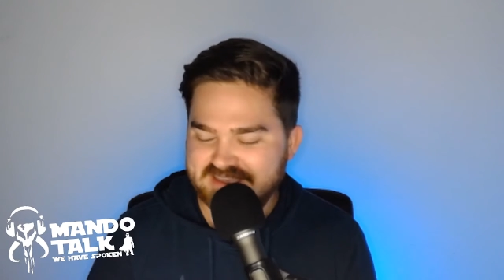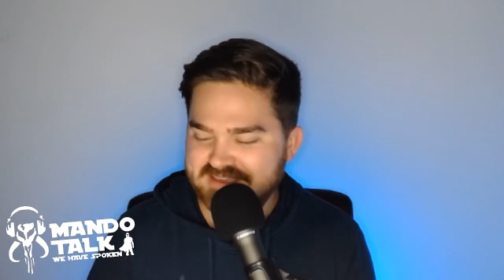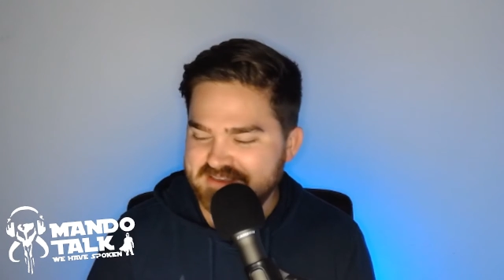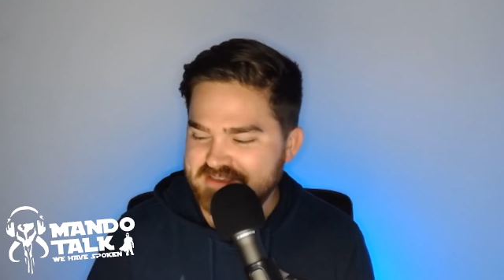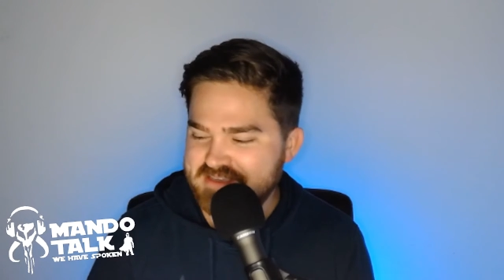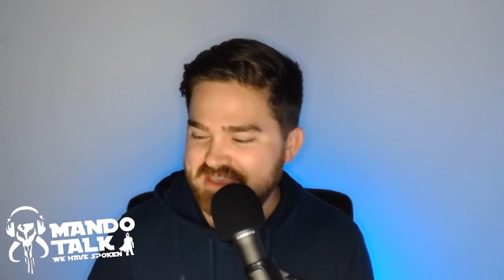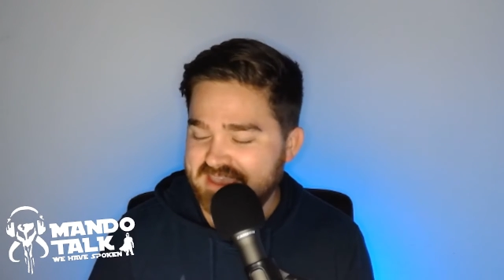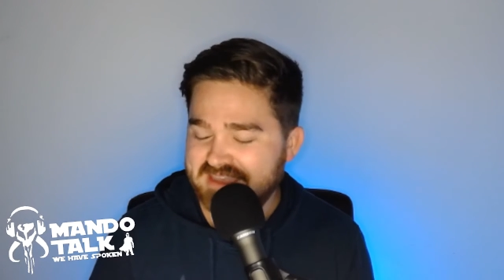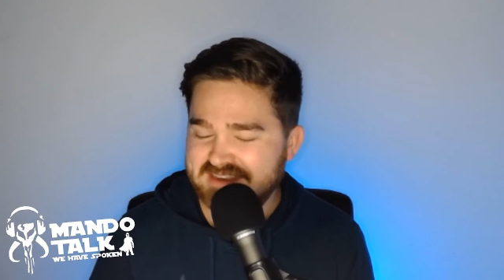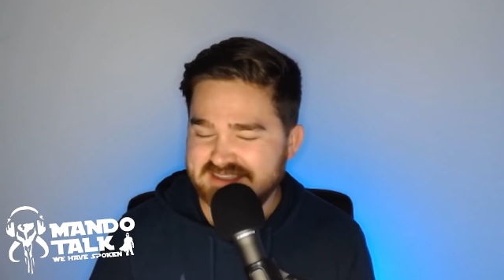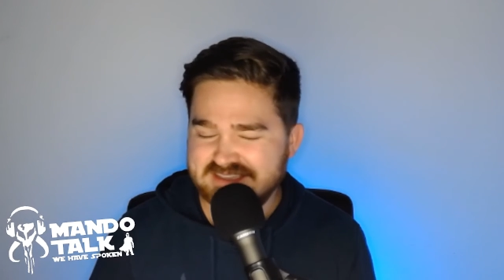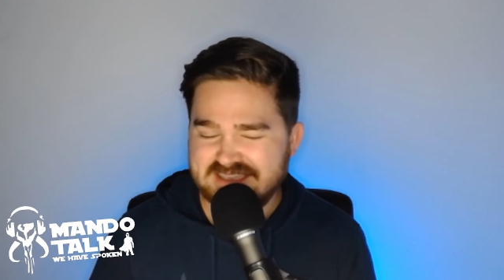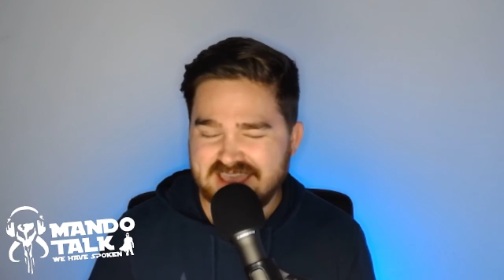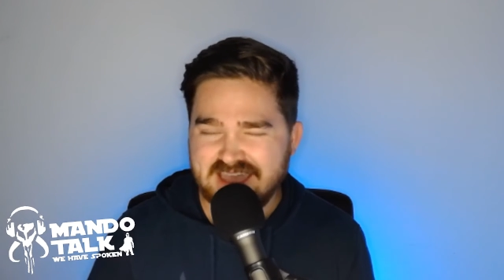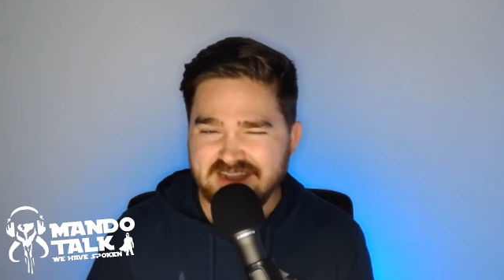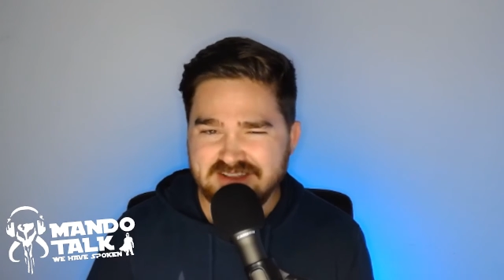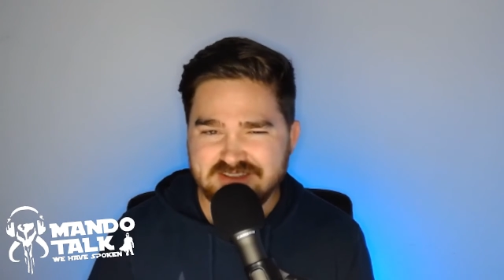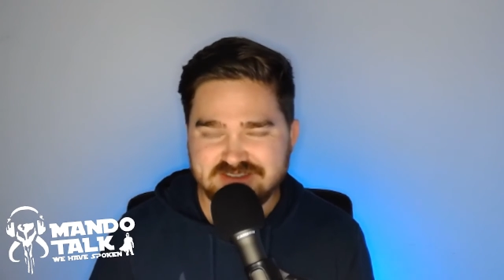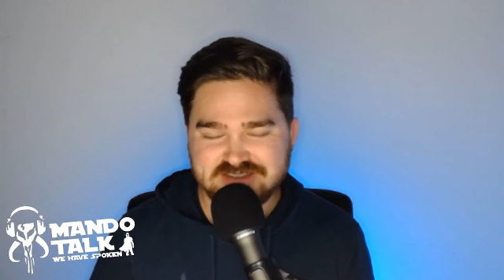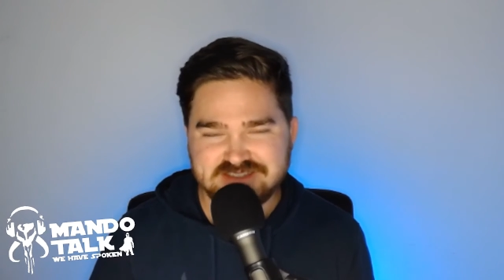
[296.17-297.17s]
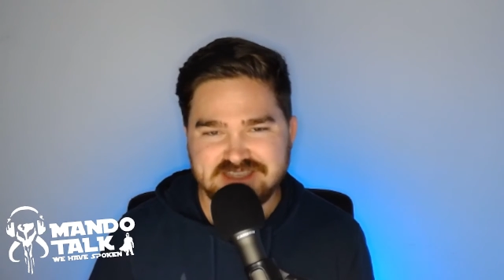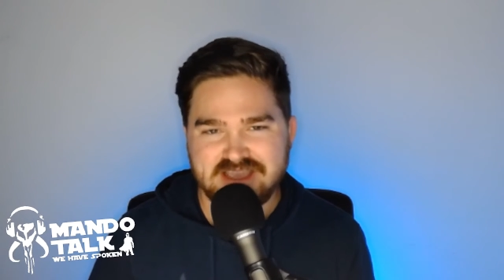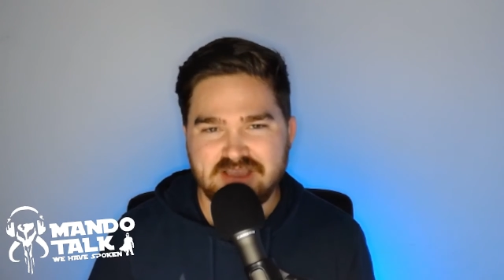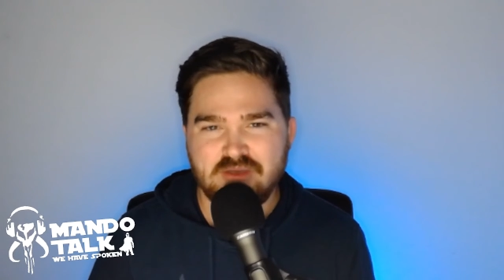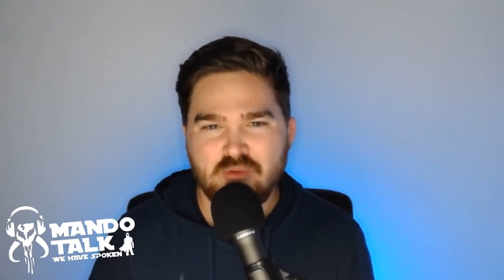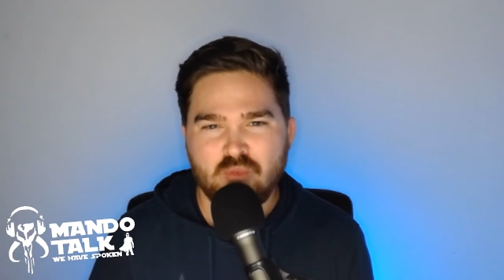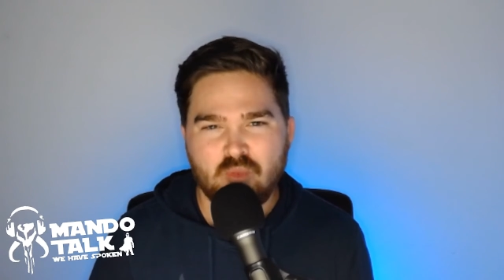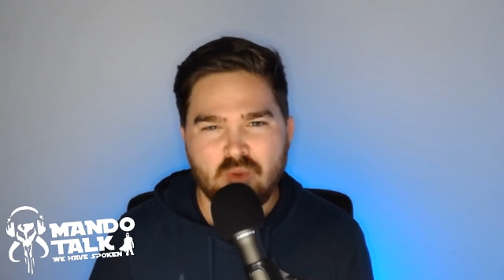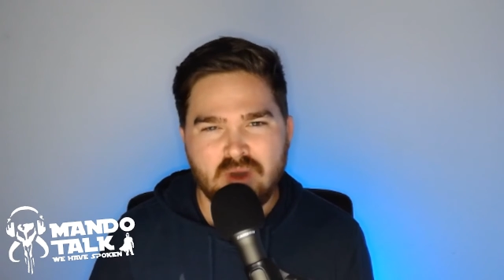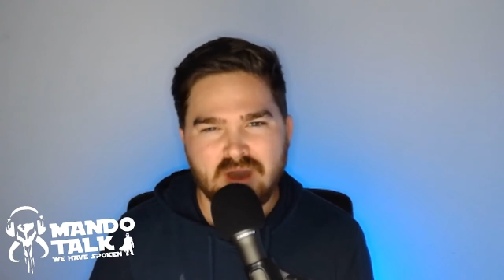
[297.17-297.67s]
And it kind of looks like a
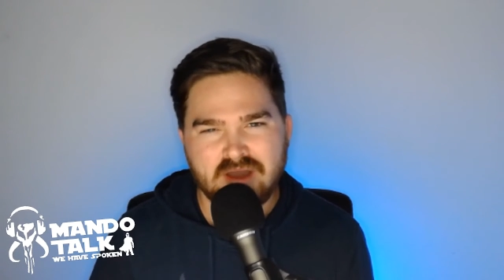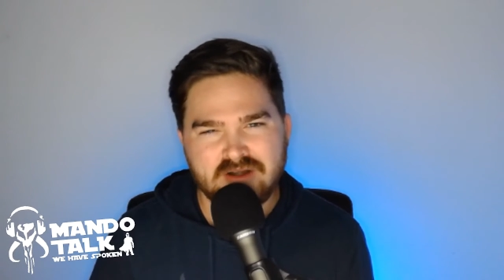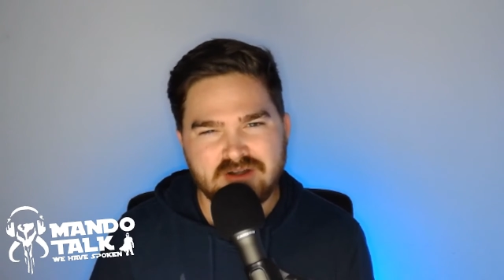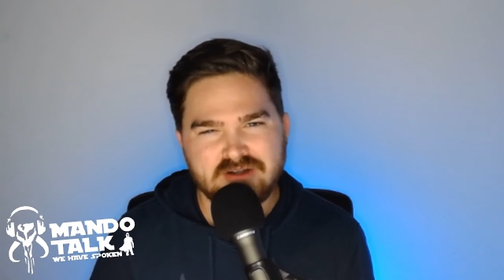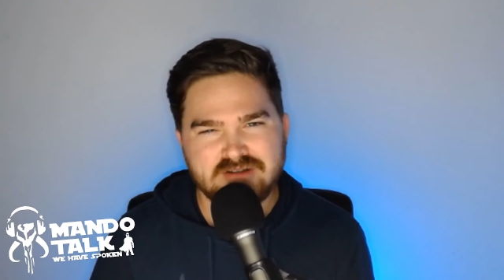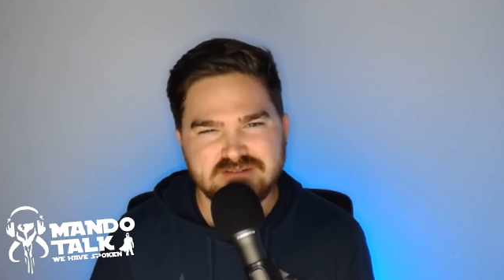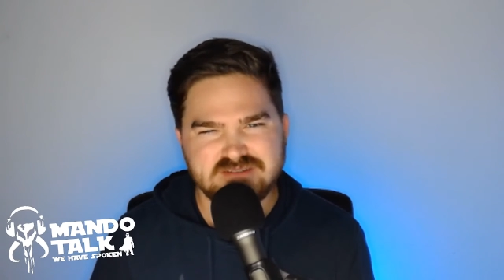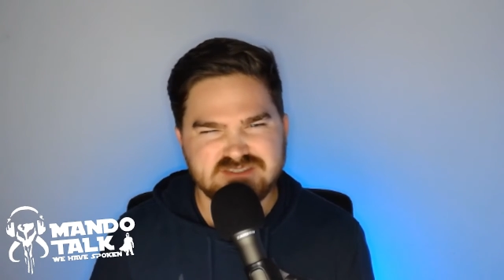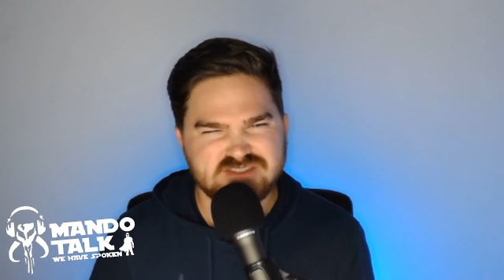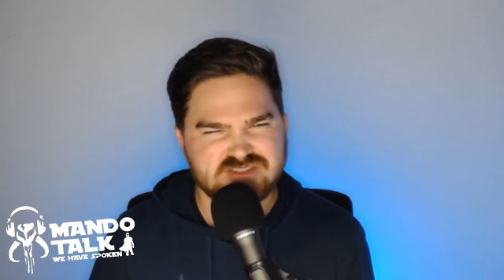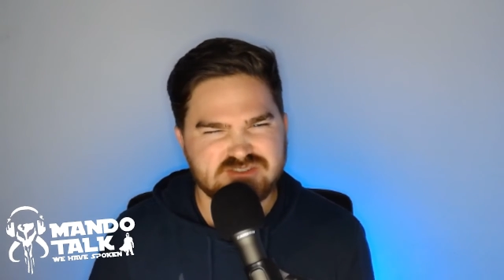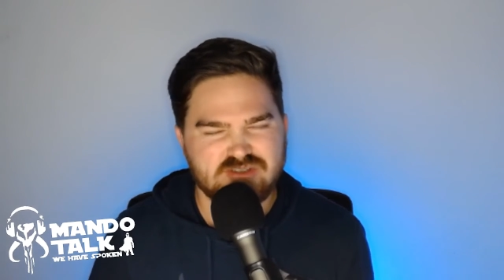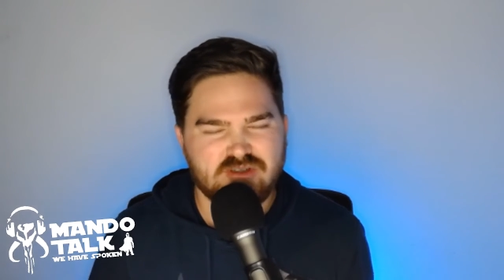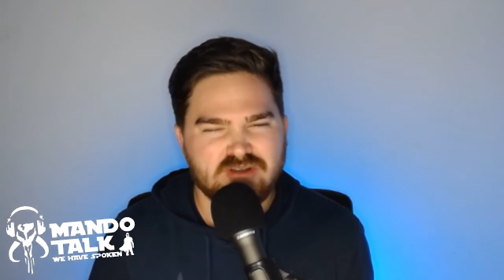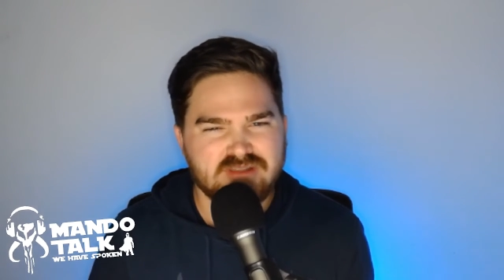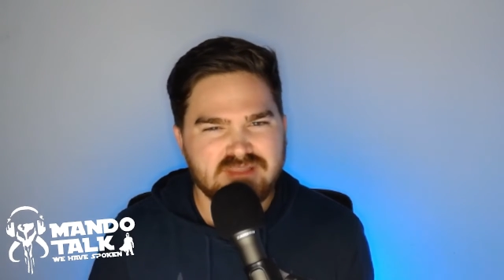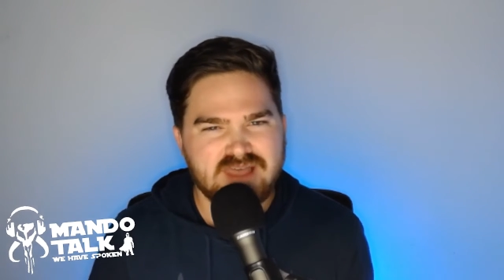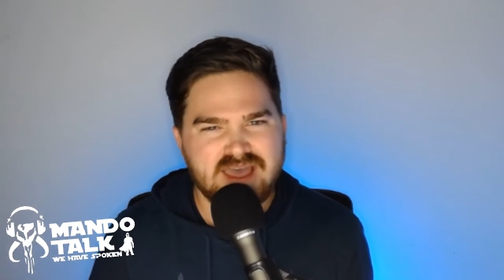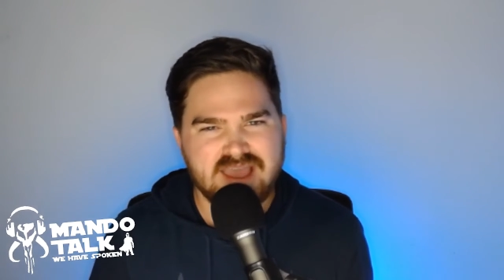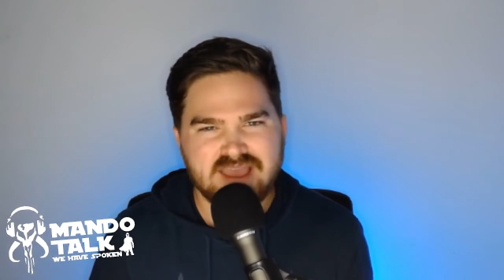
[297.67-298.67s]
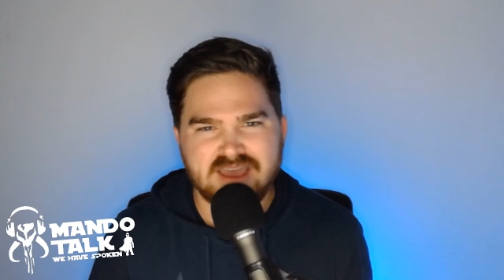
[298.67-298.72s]
water sarlacc.